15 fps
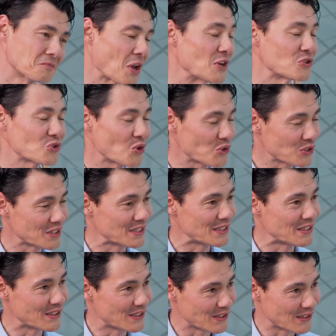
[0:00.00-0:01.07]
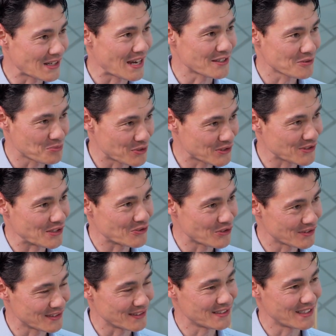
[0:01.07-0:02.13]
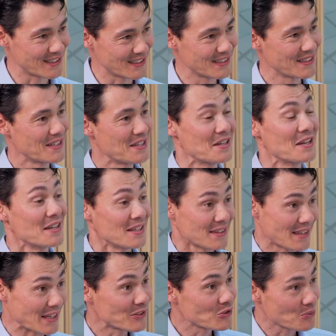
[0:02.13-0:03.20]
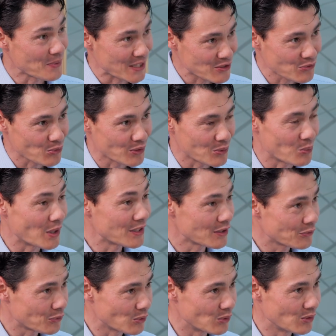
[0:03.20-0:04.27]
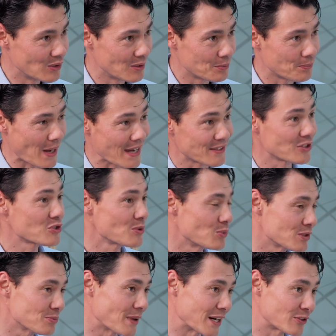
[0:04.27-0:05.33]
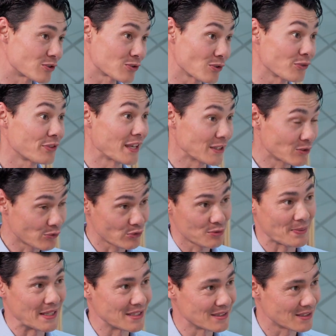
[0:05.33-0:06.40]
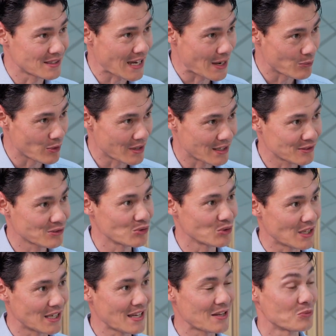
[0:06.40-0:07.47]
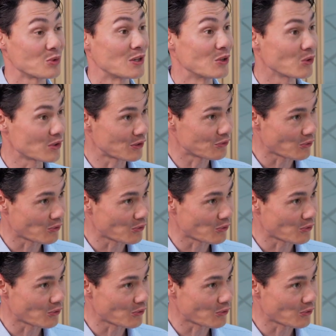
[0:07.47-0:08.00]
I certainly hear the customer centricity. Thanks so much for the wonderful partnership with Microsoft. Thank you for spending the time with us today, and we are looking